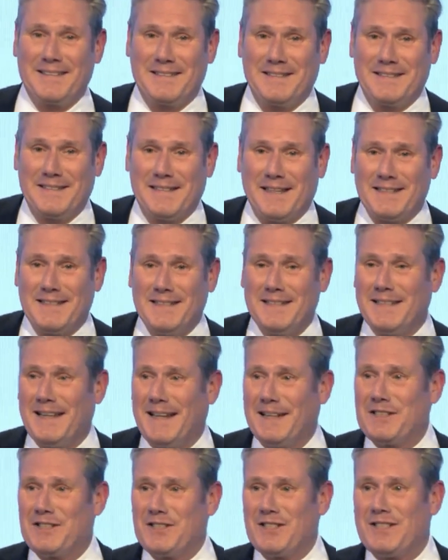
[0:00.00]
Doesn't
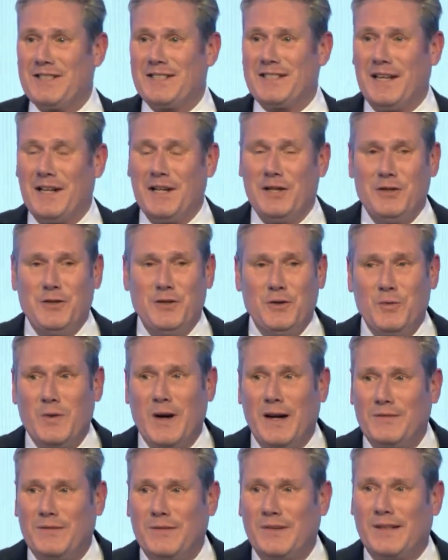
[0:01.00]
that just tell you
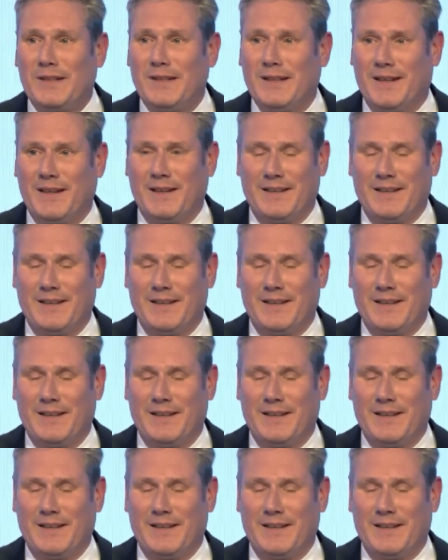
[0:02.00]
everything?